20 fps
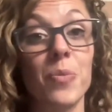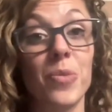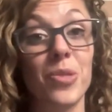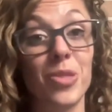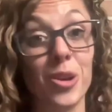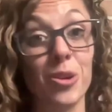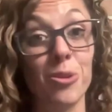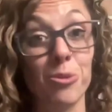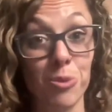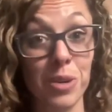
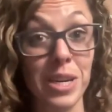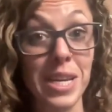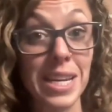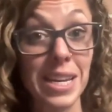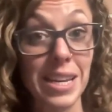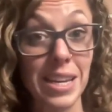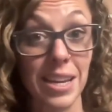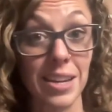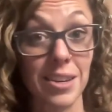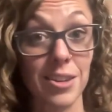They're
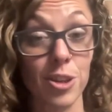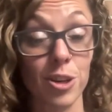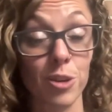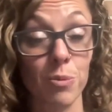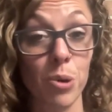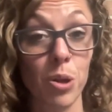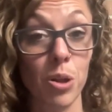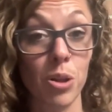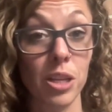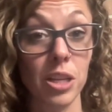reading, they're
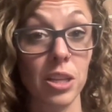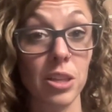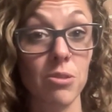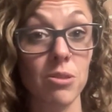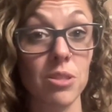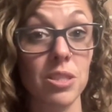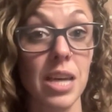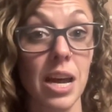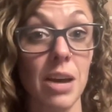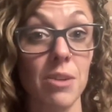pulling
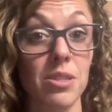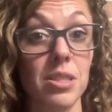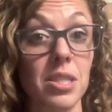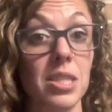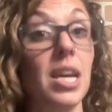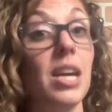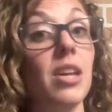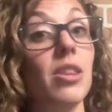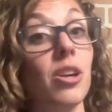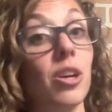those sounds
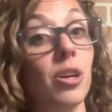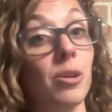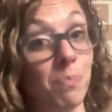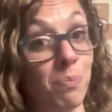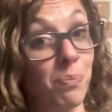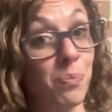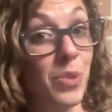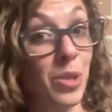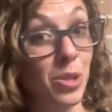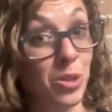together.
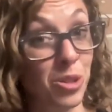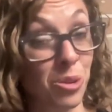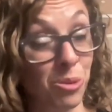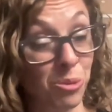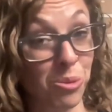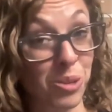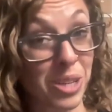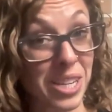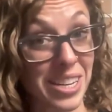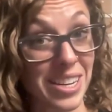to
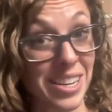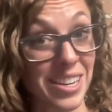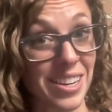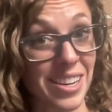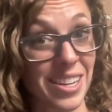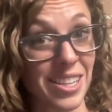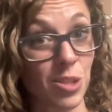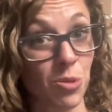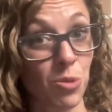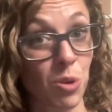read.
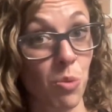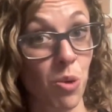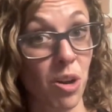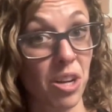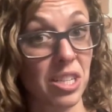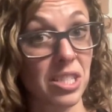And so we want to